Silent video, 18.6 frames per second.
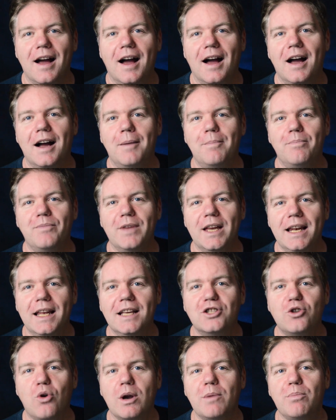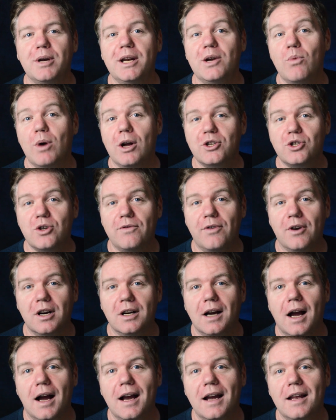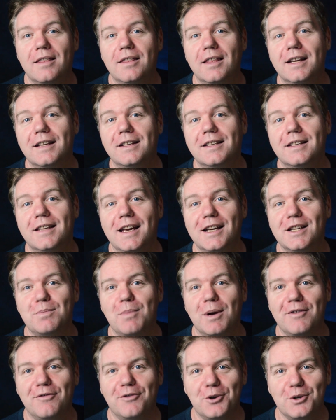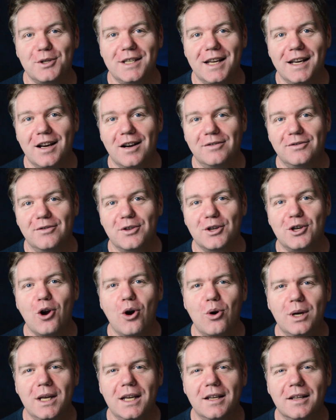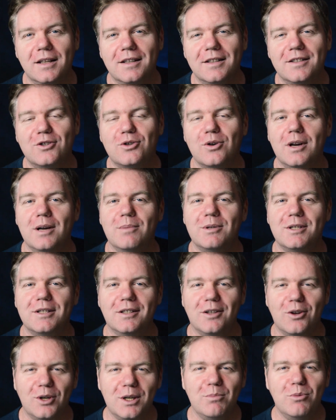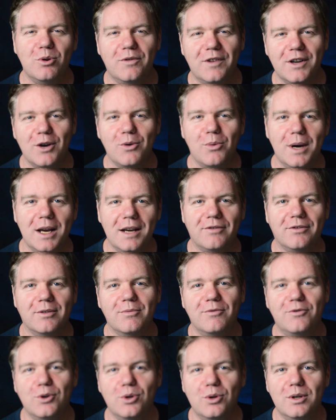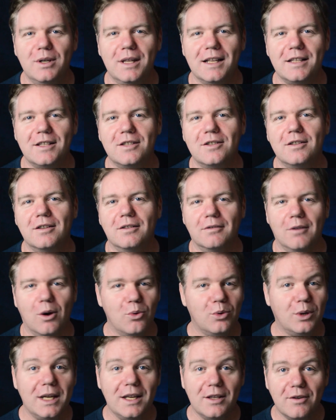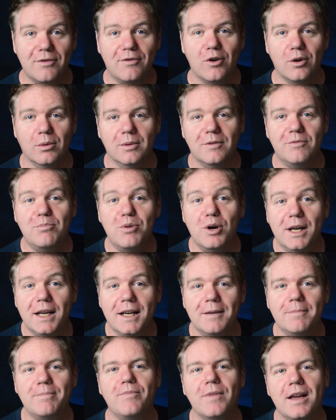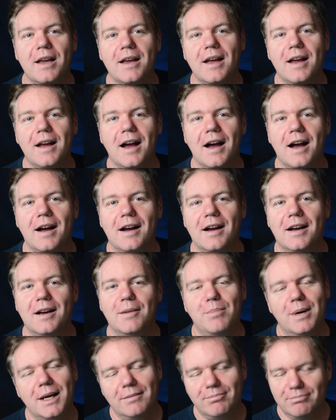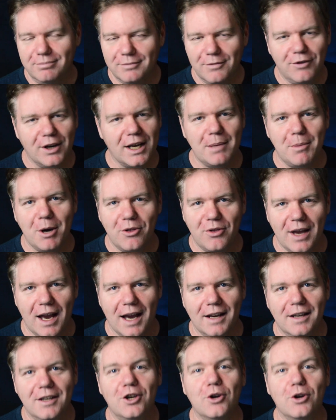It is going pretty well so far. I think today is my first day off of the codeine, and so I'm slowly moving away from food that's only in the form of pudding. But forget about that.